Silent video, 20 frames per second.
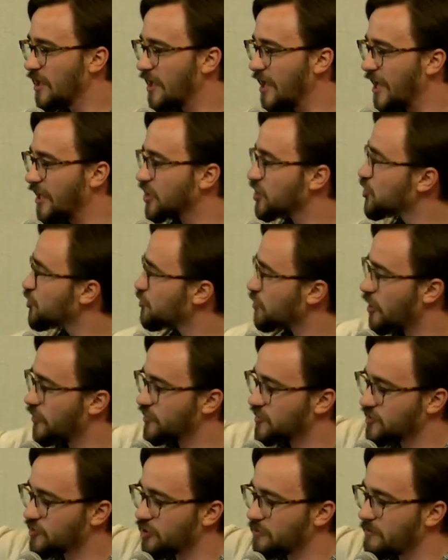and you do all
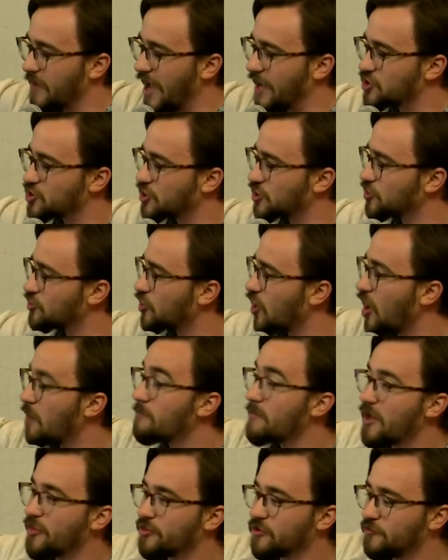this little magic you call
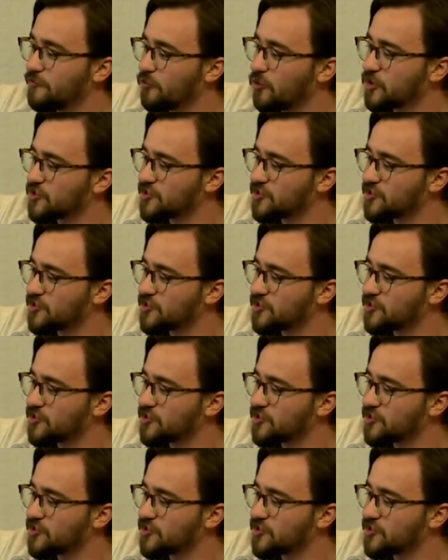method for